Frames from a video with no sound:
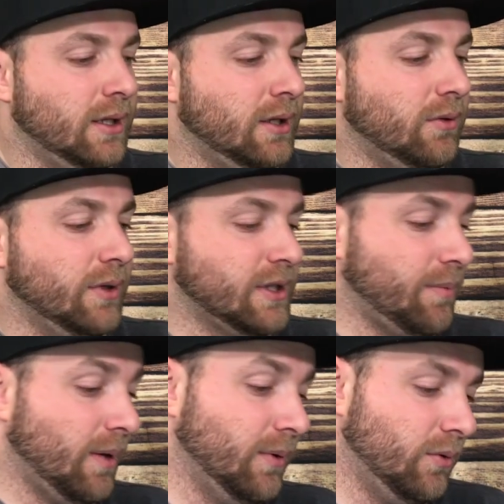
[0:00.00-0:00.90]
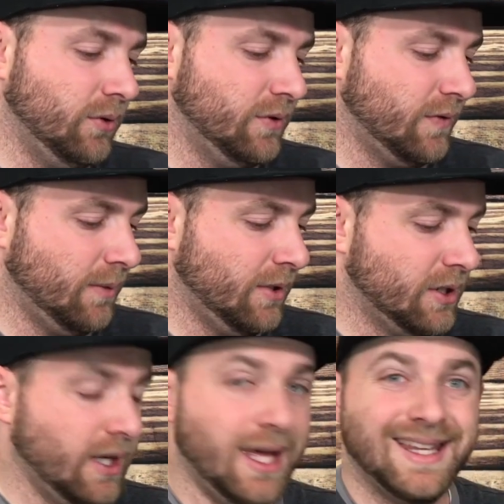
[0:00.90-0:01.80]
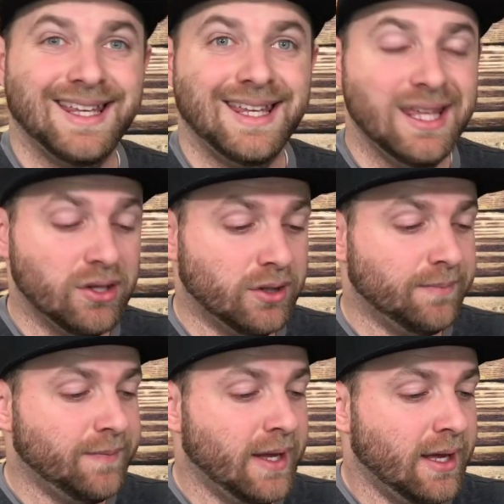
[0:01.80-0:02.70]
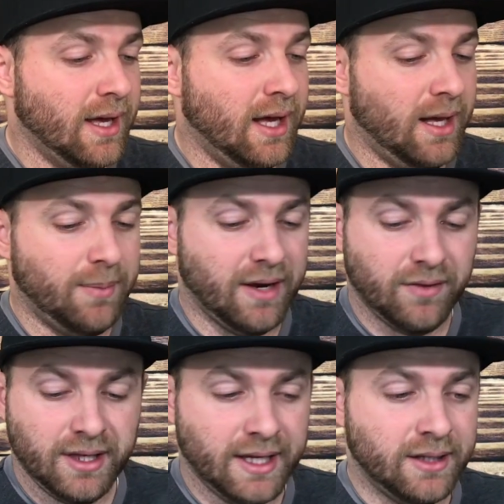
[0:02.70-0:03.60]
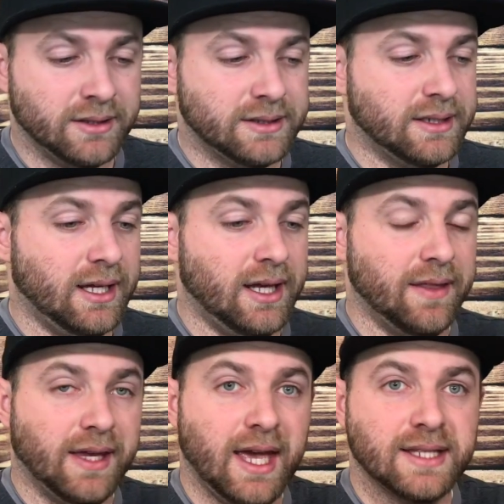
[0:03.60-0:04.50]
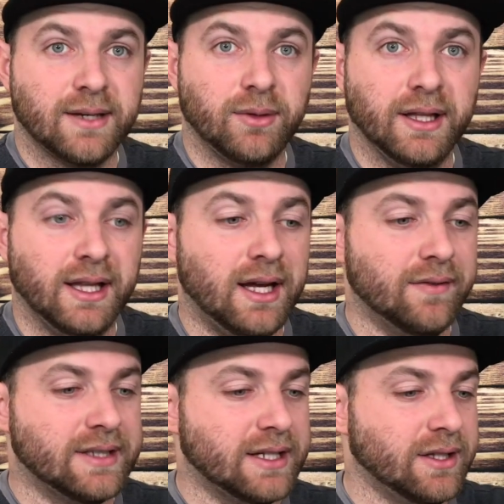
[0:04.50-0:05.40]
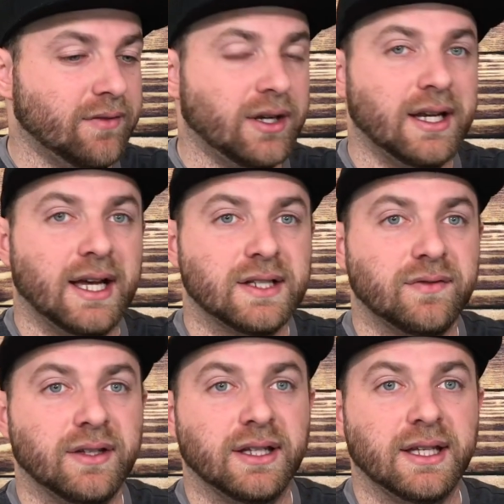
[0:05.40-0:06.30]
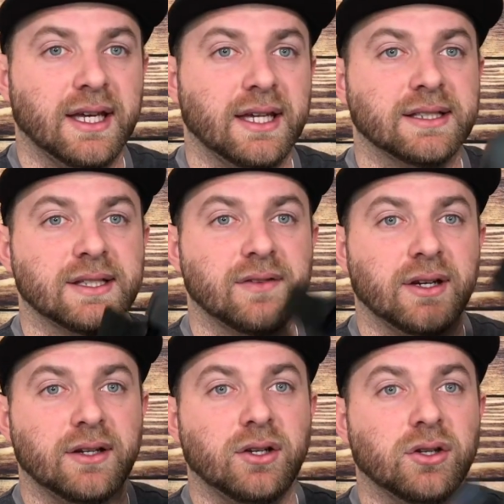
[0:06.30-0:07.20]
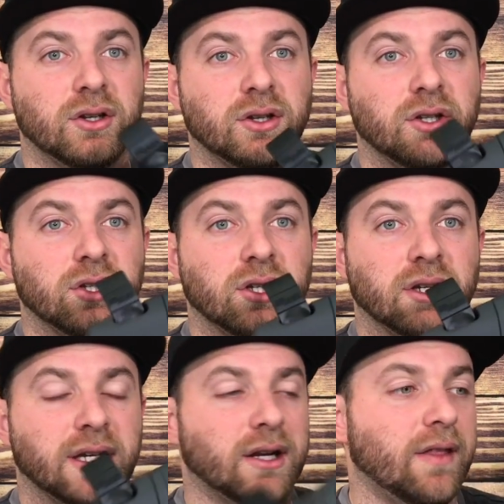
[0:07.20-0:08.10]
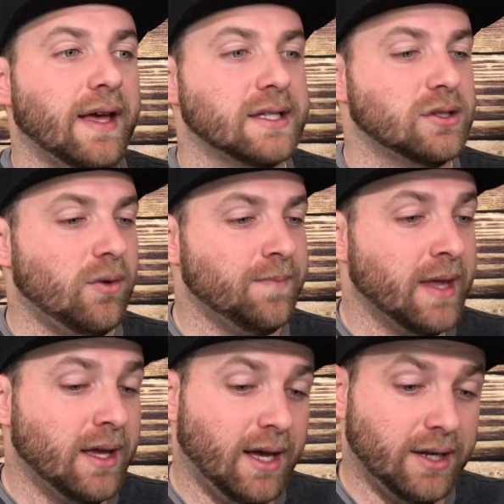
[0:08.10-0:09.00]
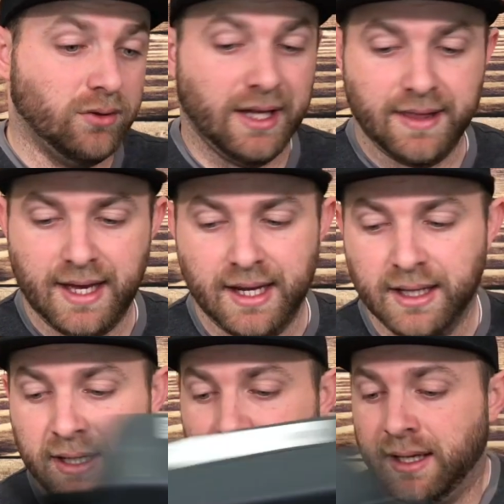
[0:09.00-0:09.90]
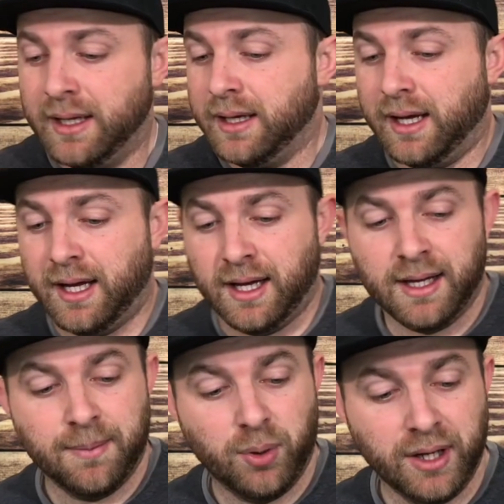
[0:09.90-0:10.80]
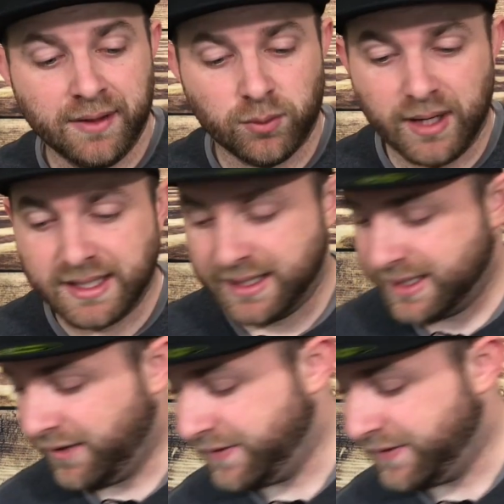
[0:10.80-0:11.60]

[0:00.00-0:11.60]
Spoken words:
which I probably won't use very much at either. But everything else, the case I really love. It's actually a very nice feeling case. It's very good looking and all that, so I do like that. Putting the rest of the stuff